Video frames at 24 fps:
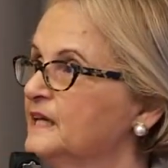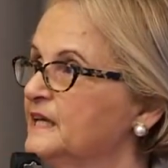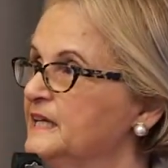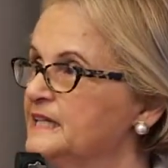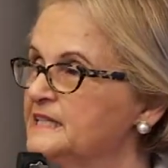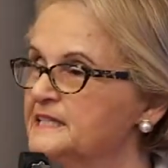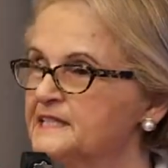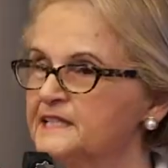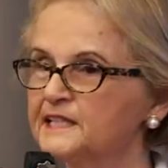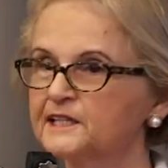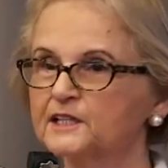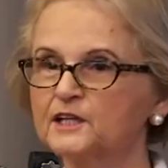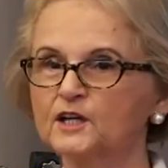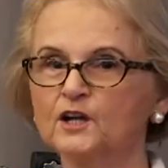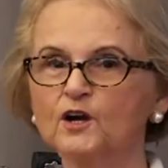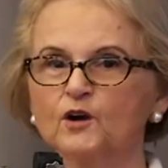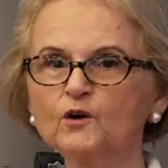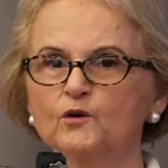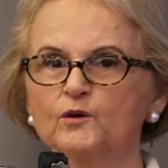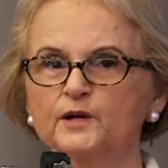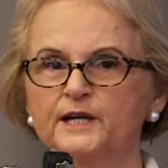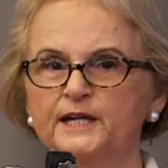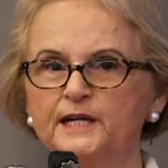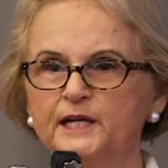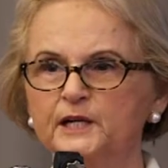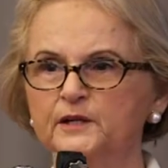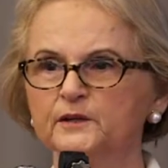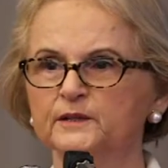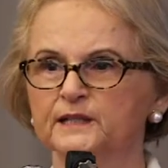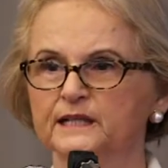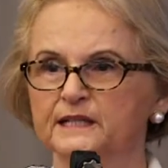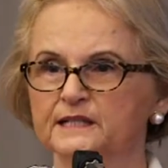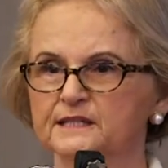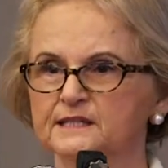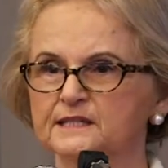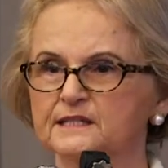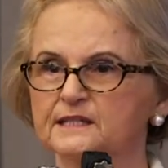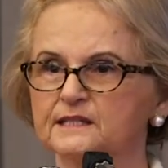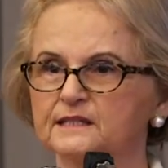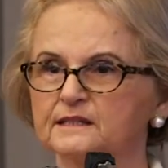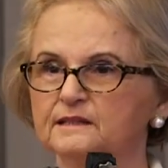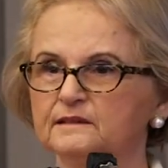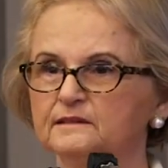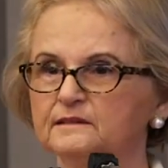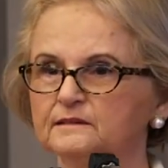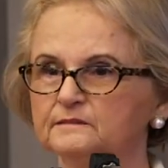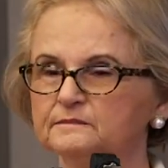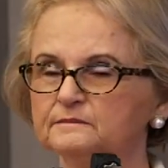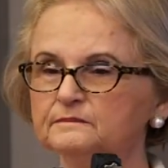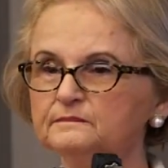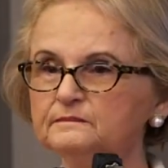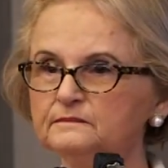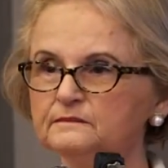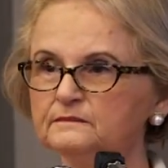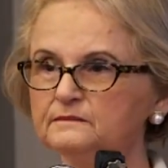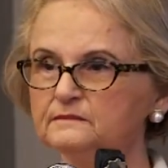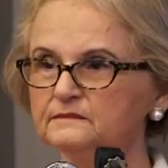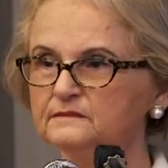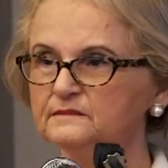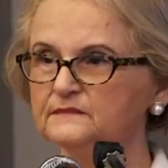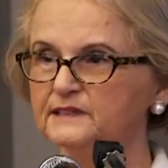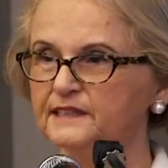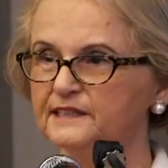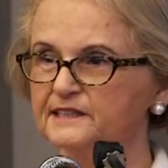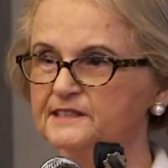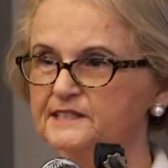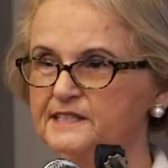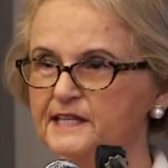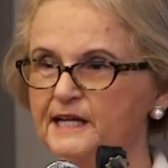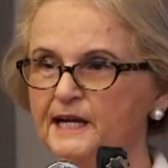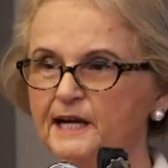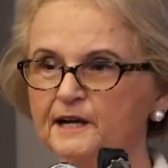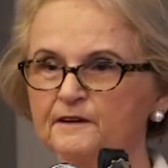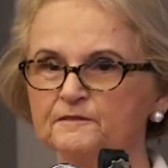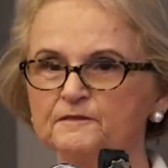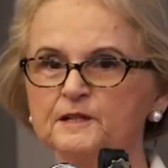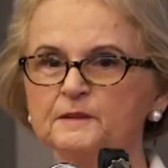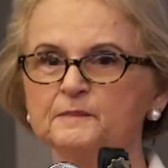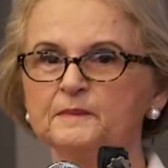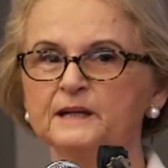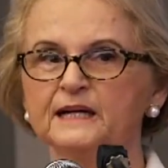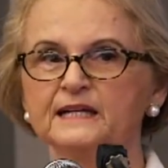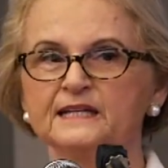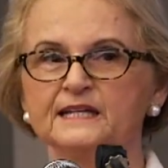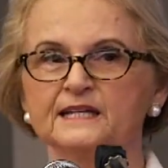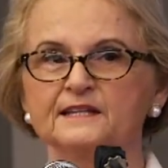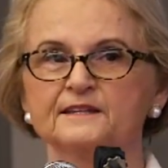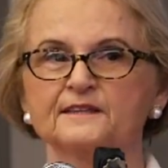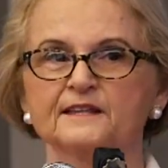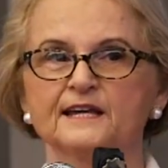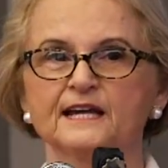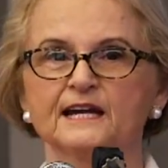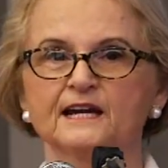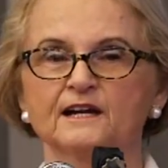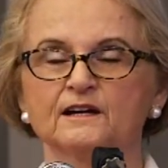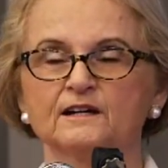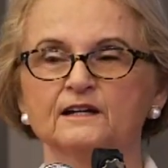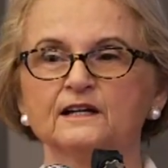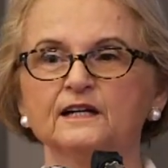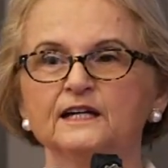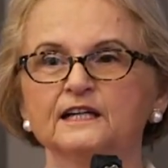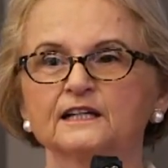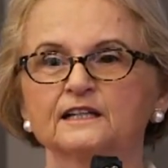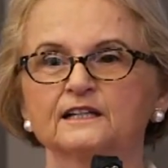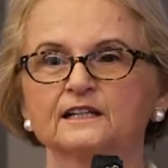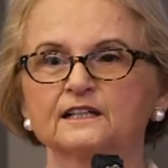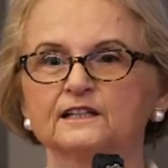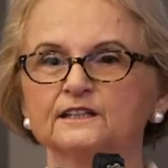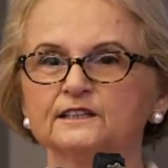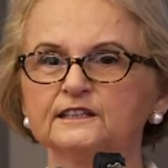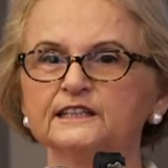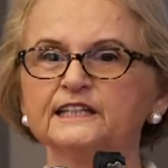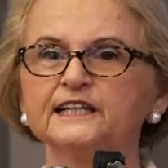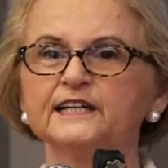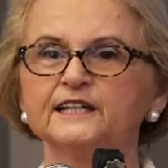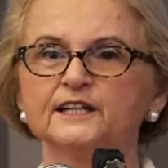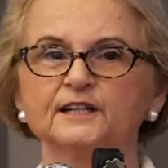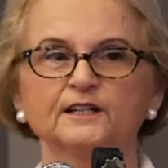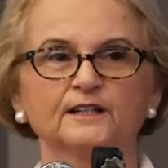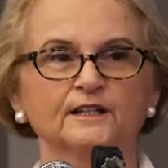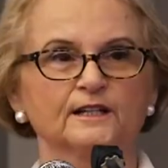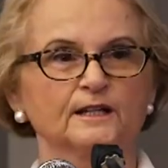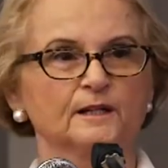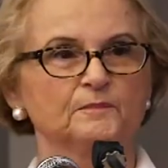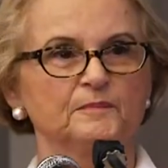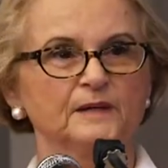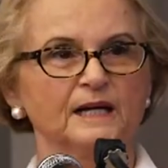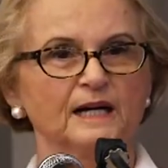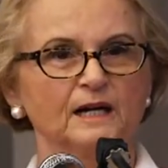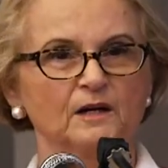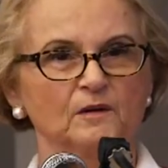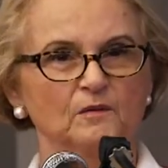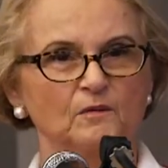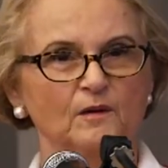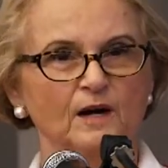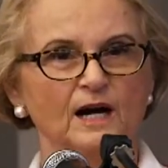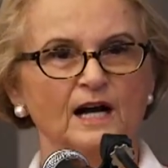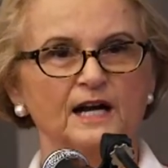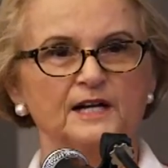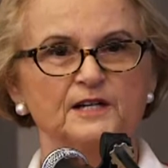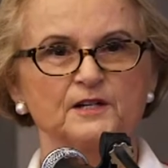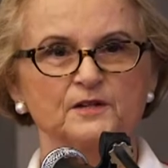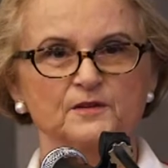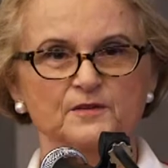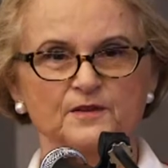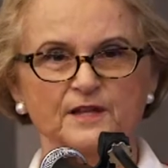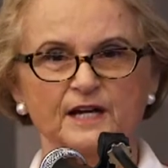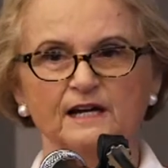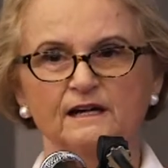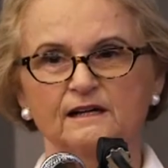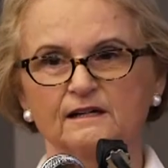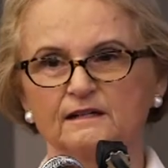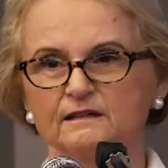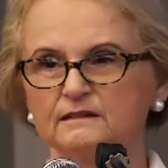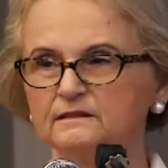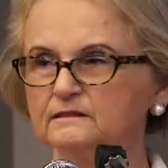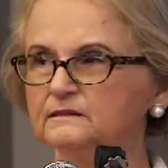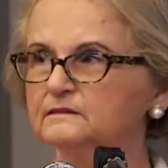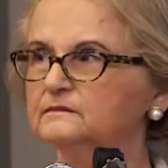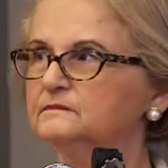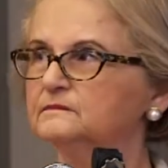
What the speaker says: Is it coherent? Is everybody there clear about why you're there?